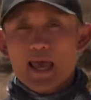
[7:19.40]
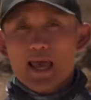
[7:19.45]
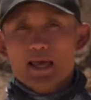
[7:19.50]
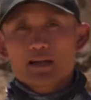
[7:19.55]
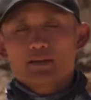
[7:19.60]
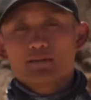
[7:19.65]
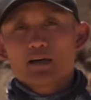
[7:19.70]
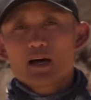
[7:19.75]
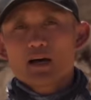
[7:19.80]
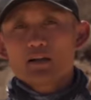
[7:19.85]

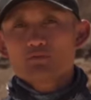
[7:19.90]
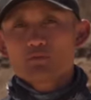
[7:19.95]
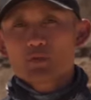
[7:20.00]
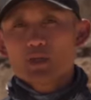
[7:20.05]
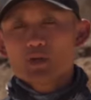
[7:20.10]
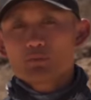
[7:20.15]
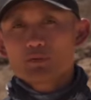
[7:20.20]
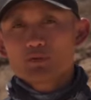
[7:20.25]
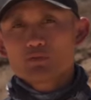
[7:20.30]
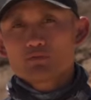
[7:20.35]
And a lot of
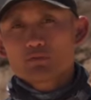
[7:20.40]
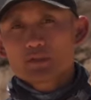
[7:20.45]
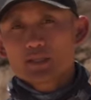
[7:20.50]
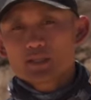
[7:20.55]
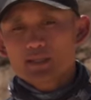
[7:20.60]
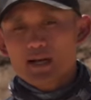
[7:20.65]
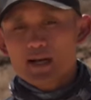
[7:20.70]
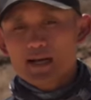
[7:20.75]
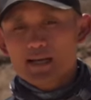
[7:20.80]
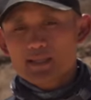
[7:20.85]
people
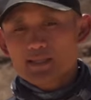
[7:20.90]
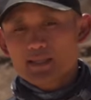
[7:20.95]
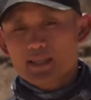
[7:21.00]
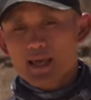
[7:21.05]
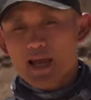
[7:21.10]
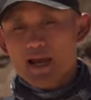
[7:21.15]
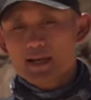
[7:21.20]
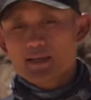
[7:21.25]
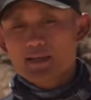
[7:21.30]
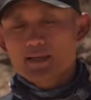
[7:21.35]
realize
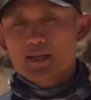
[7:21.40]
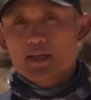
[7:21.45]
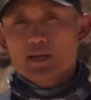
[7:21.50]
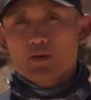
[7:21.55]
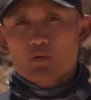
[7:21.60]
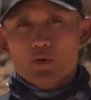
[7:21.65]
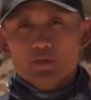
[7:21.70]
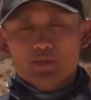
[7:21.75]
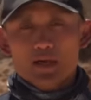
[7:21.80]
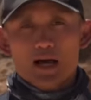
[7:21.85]
that
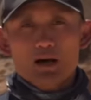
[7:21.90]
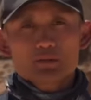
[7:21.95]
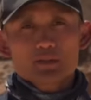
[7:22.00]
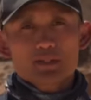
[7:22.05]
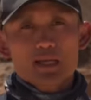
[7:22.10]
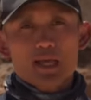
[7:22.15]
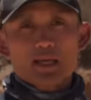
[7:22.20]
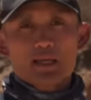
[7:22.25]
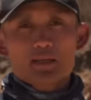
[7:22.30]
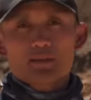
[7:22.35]
without
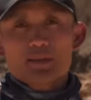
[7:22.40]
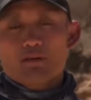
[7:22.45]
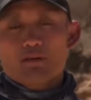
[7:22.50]
taking